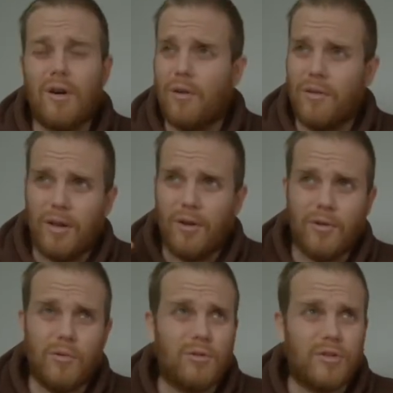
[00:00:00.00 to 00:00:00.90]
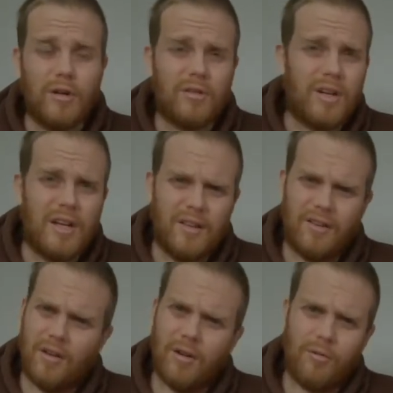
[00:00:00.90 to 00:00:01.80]
on the local trails around here,
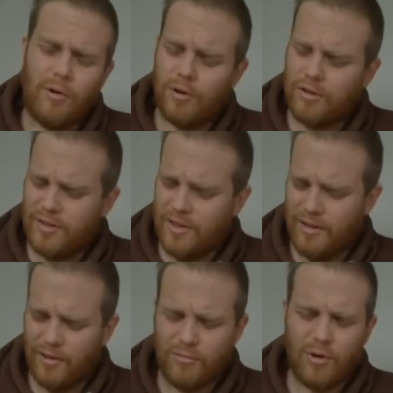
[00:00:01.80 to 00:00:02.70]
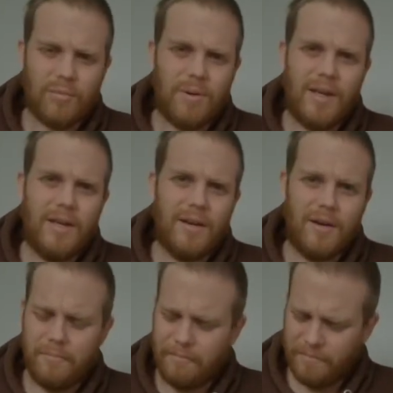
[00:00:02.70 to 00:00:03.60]
there's a lot of rocks, and the rock plate
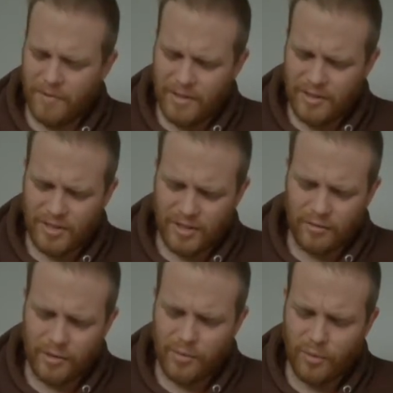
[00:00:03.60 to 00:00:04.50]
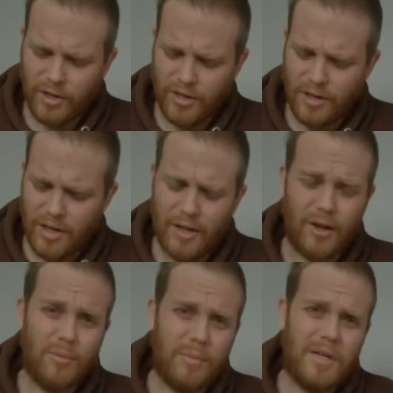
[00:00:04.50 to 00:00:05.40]
is something I really wanted. The
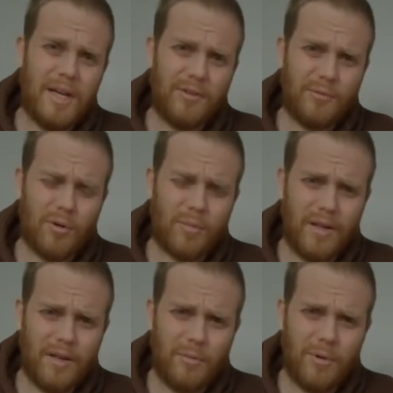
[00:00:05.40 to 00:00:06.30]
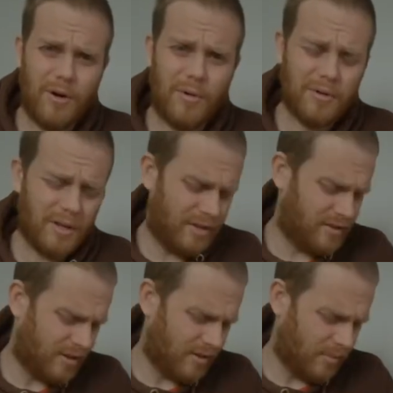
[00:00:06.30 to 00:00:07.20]
Lone Peak has a rock plate as well, and it's
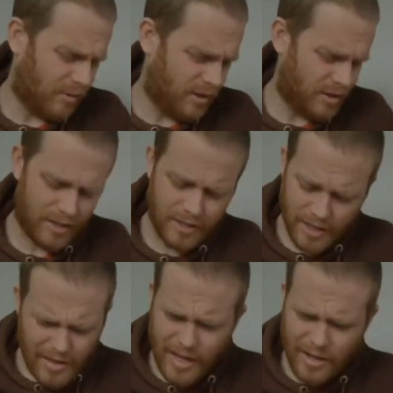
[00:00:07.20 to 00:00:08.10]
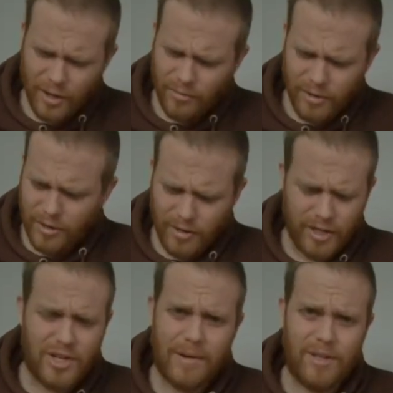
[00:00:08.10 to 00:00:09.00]
something I appreciate. Yeah, you don't
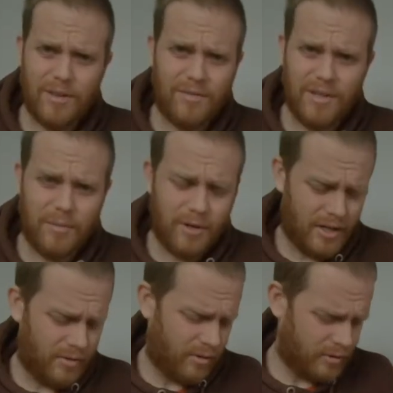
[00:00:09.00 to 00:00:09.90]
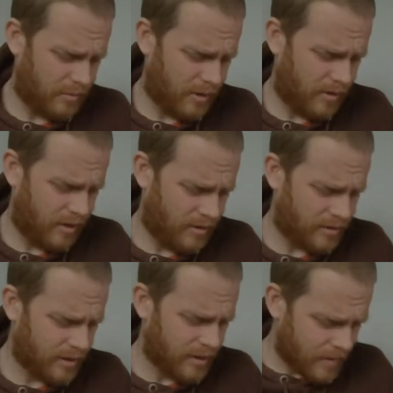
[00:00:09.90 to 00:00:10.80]
get jabbed in the feet by any rocks wearing
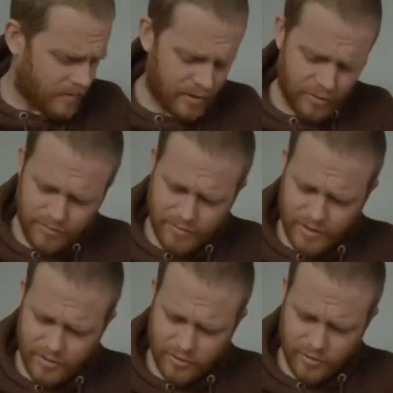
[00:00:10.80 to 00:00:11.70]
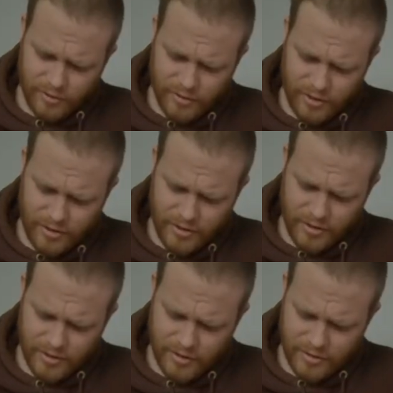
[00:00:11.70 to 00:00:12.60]
these. They do fit true to
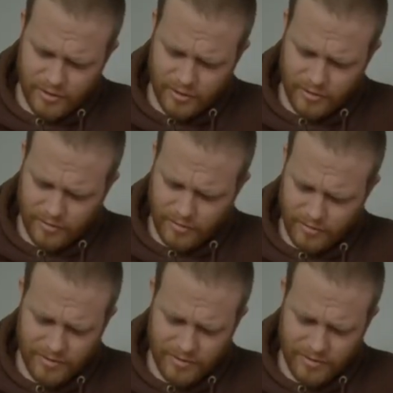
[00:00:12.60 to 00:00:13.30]
size, so